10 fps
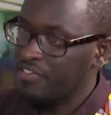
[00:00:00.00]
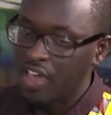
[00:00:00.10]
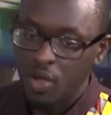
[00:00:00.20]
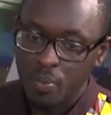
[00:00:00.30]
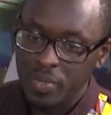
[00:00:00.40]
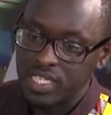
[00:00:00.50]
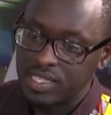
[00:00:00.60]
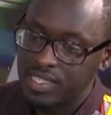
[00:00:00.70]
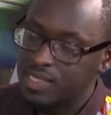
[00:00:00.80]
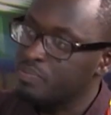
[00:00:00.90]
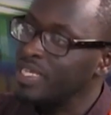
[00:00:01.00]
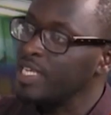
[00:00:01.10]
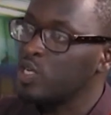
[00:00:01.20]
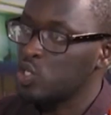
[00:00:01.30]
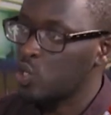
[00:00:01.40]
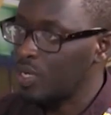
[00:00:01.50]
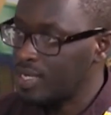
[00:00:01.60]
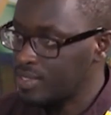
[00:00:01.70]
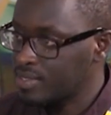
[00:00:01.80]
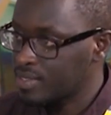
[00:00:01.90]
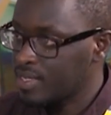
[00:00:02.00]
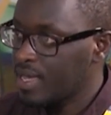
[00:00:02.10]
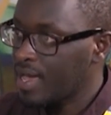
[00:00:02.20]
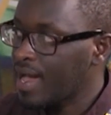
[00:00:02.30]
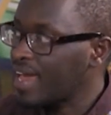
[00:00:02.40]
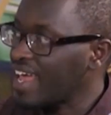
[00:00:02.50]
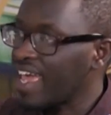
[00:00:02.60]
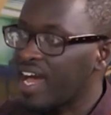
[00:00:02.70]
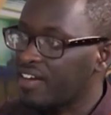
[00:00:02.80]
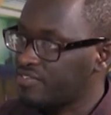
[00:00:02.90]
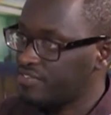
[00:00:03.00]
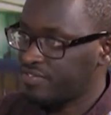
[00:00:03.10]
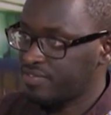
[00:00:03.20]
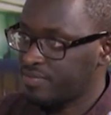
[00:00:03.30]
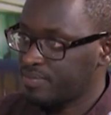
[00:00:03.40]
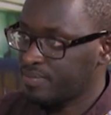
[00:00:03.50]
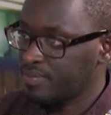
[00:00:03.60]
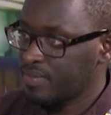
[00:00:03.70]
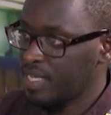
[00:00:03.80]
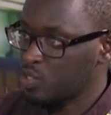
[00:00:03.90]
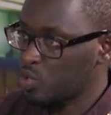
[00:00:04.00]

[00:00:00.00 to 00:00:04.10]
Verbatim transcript: If I commit this million dollars, can I have a